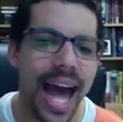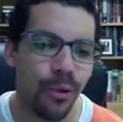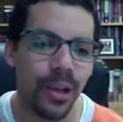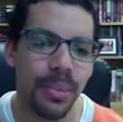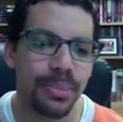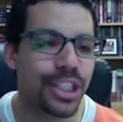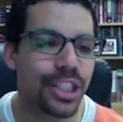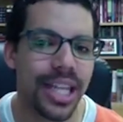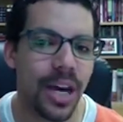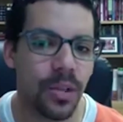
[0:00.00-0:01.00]
I really
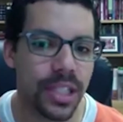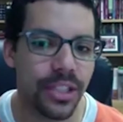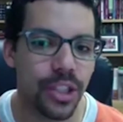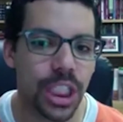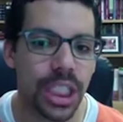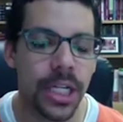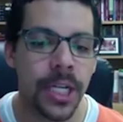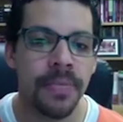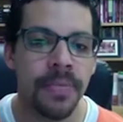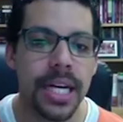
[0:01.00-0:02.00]
appreciate that word, Angel,
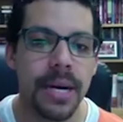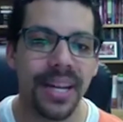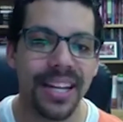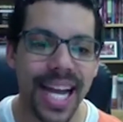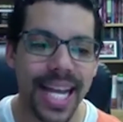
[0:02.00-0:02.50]
because